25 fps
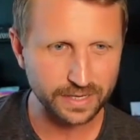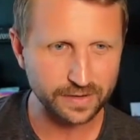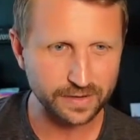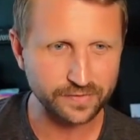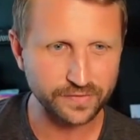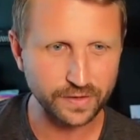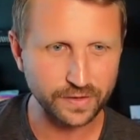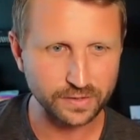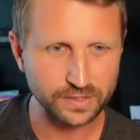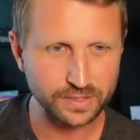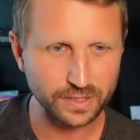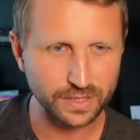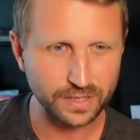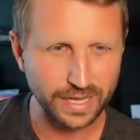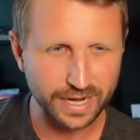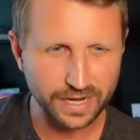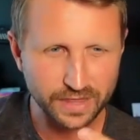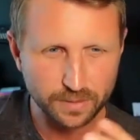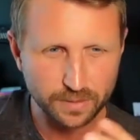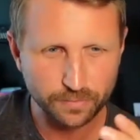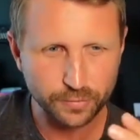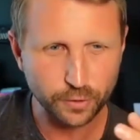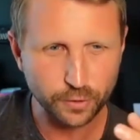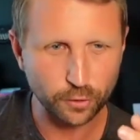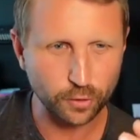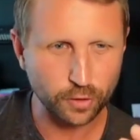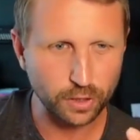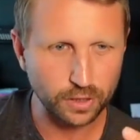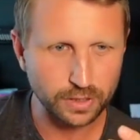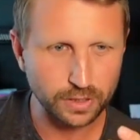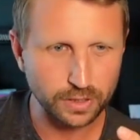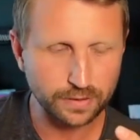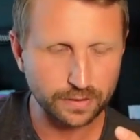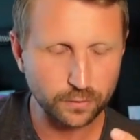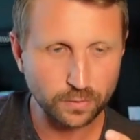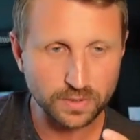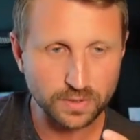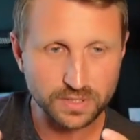I felt a lot at the protocol
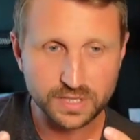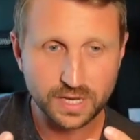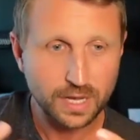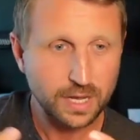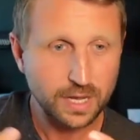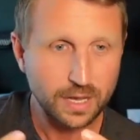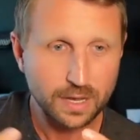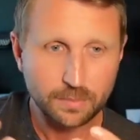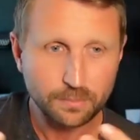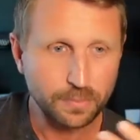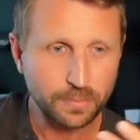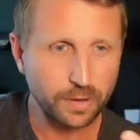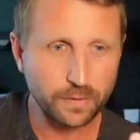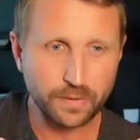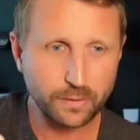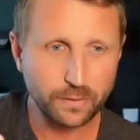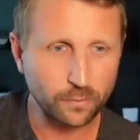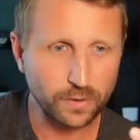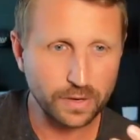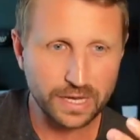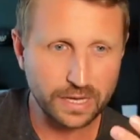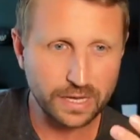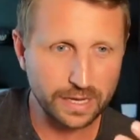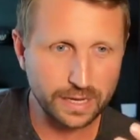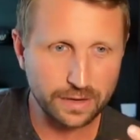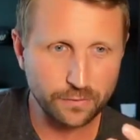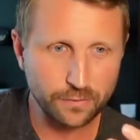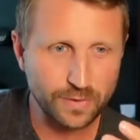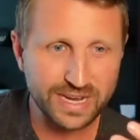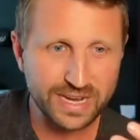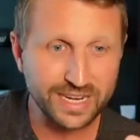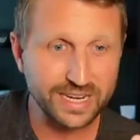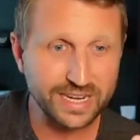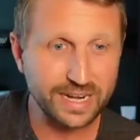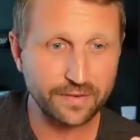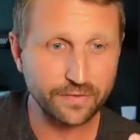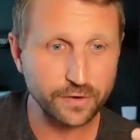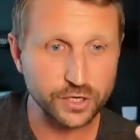level was, but we
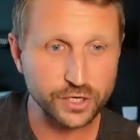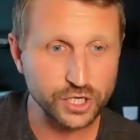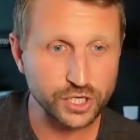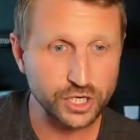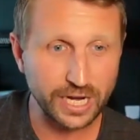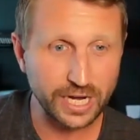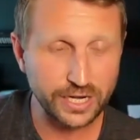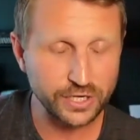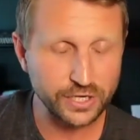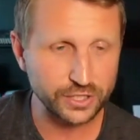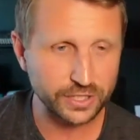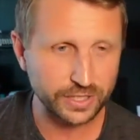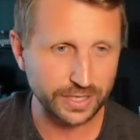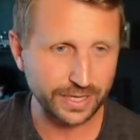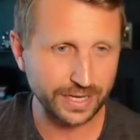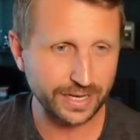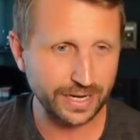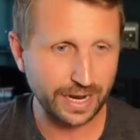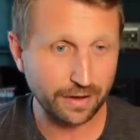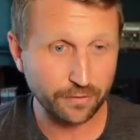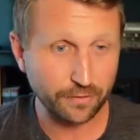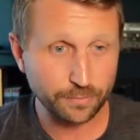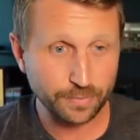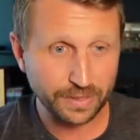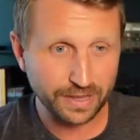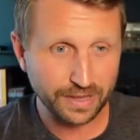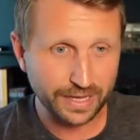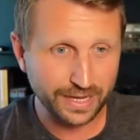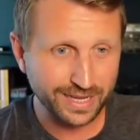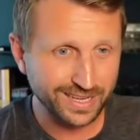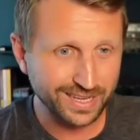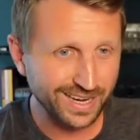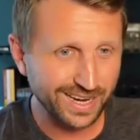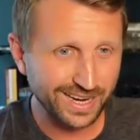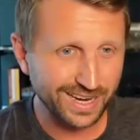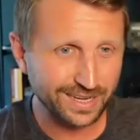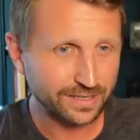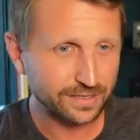can never change it. And I would be like,
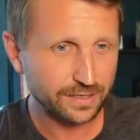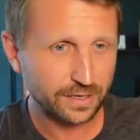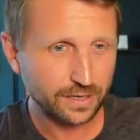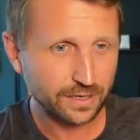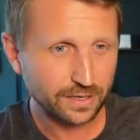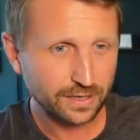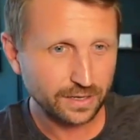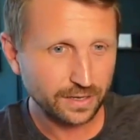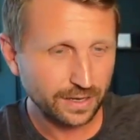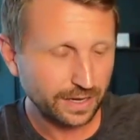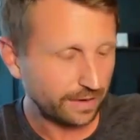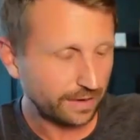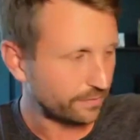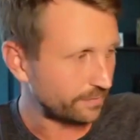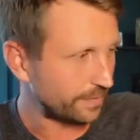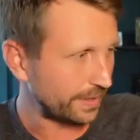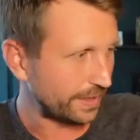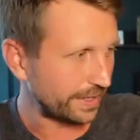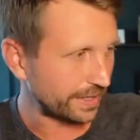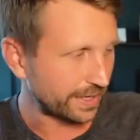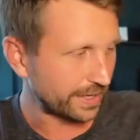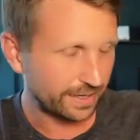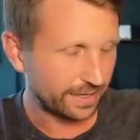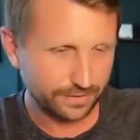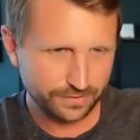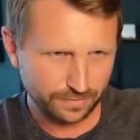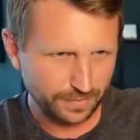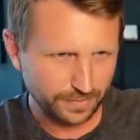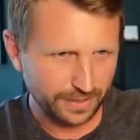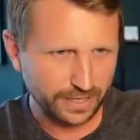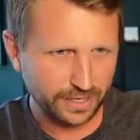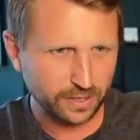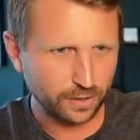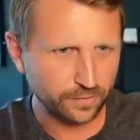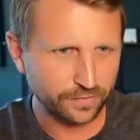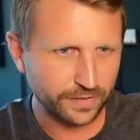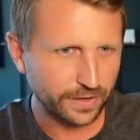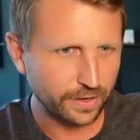God, I'd be like to my
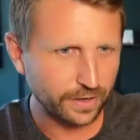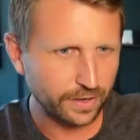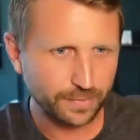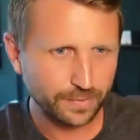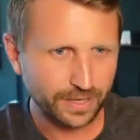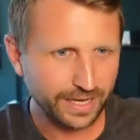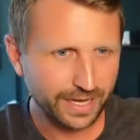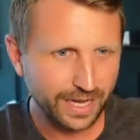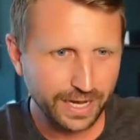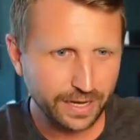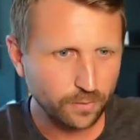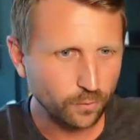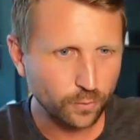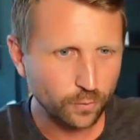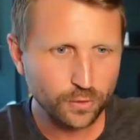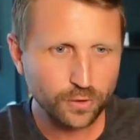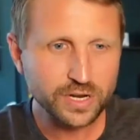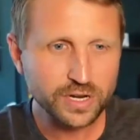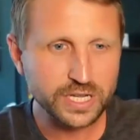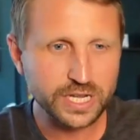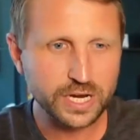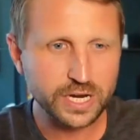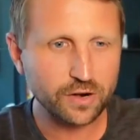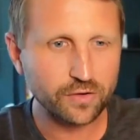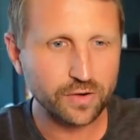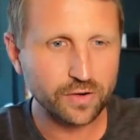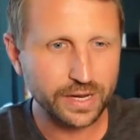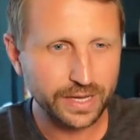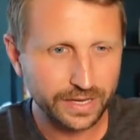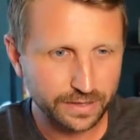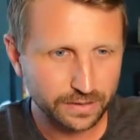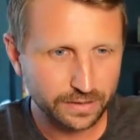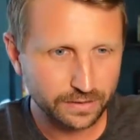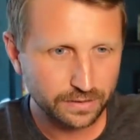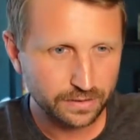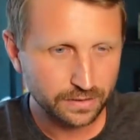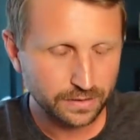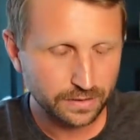co-founder, I'd be like, hey, we're a year in.
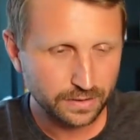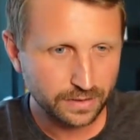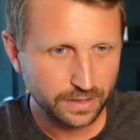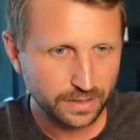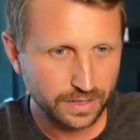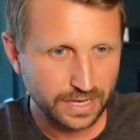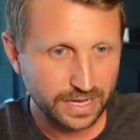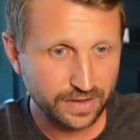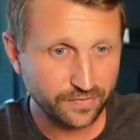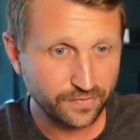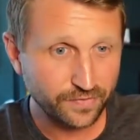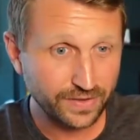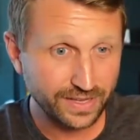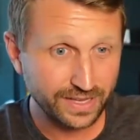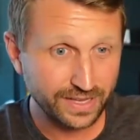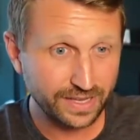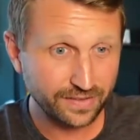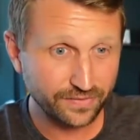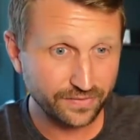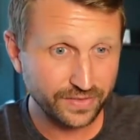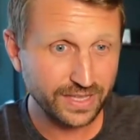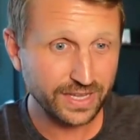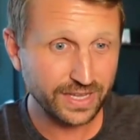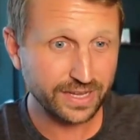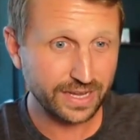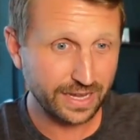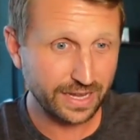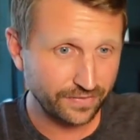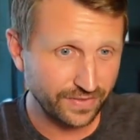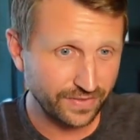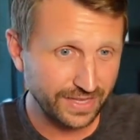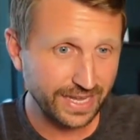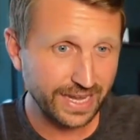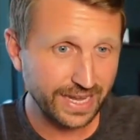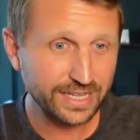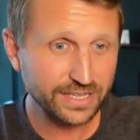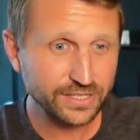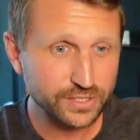If
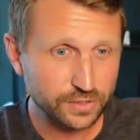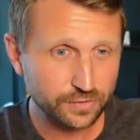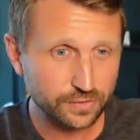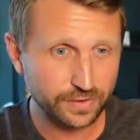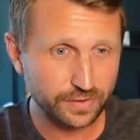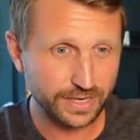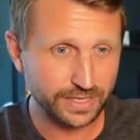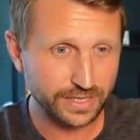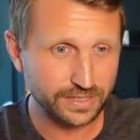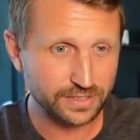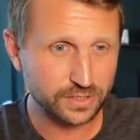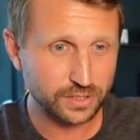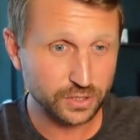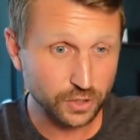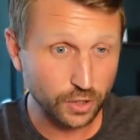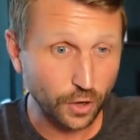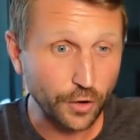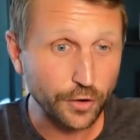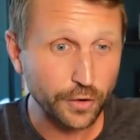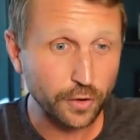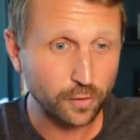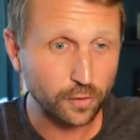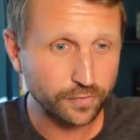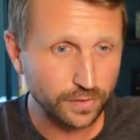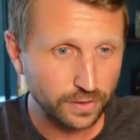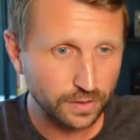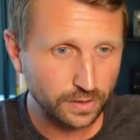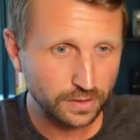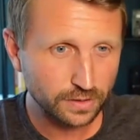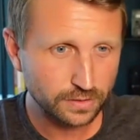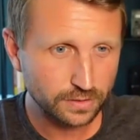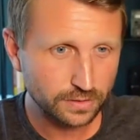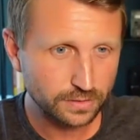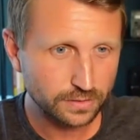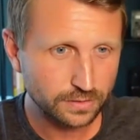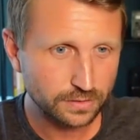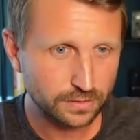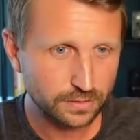the answer is start over,
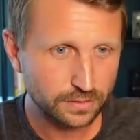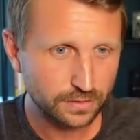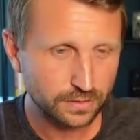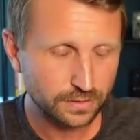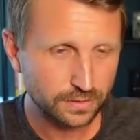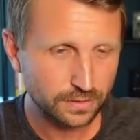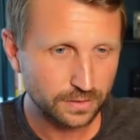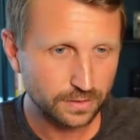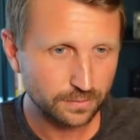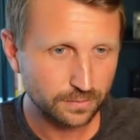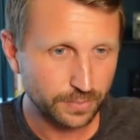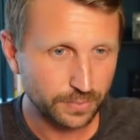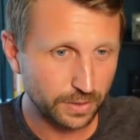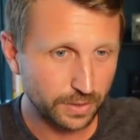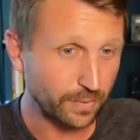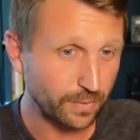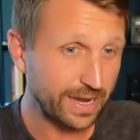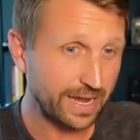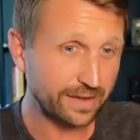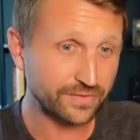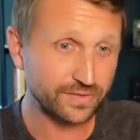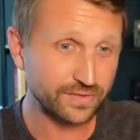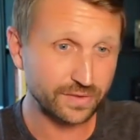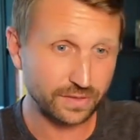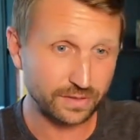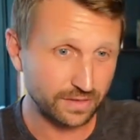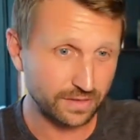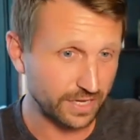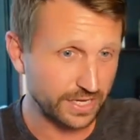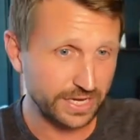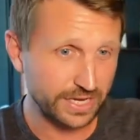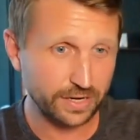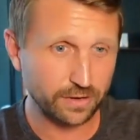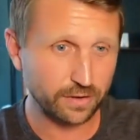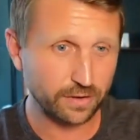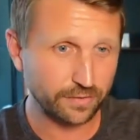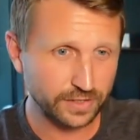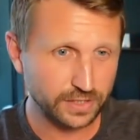but we have a
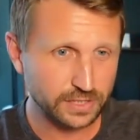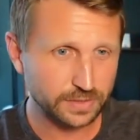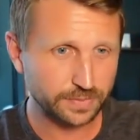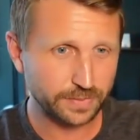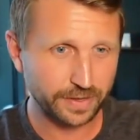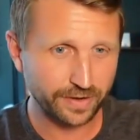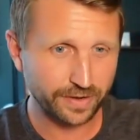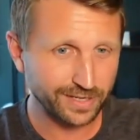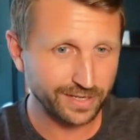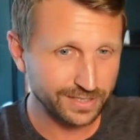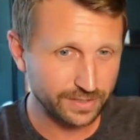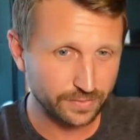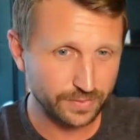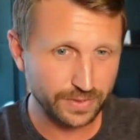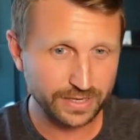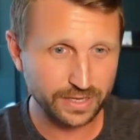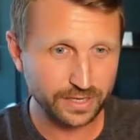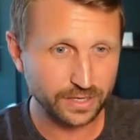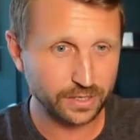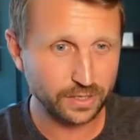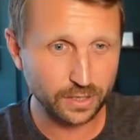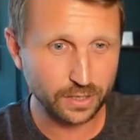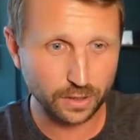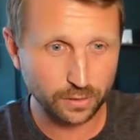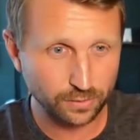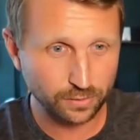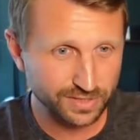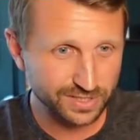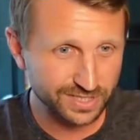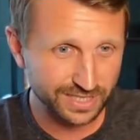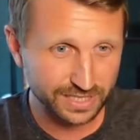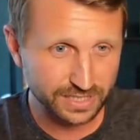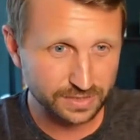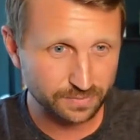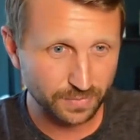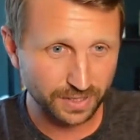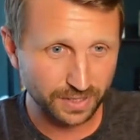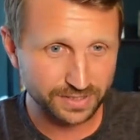year of experience and we can go
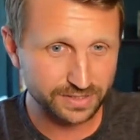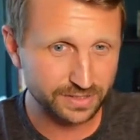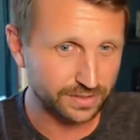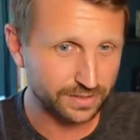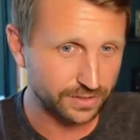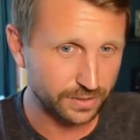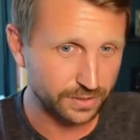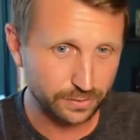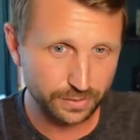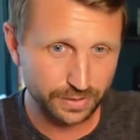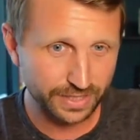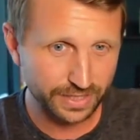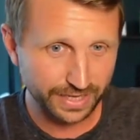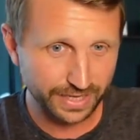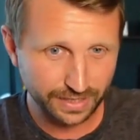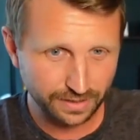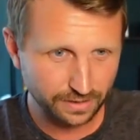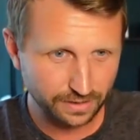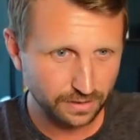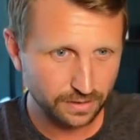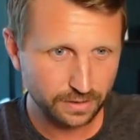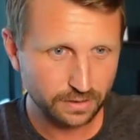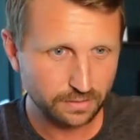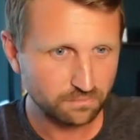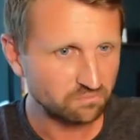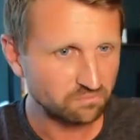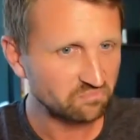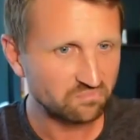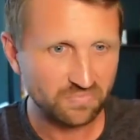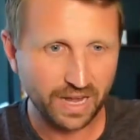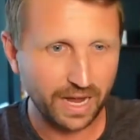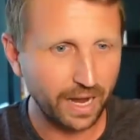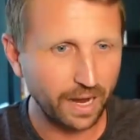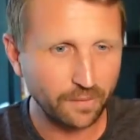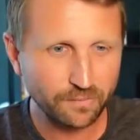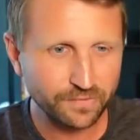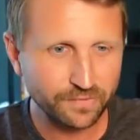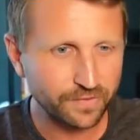6 months and do it again,
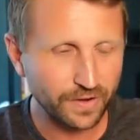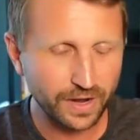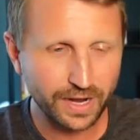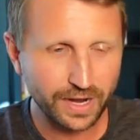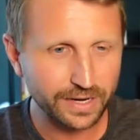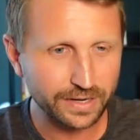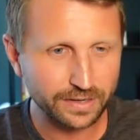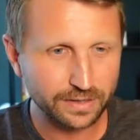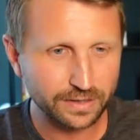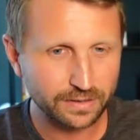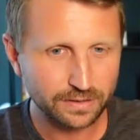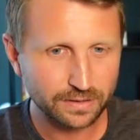I'm fine.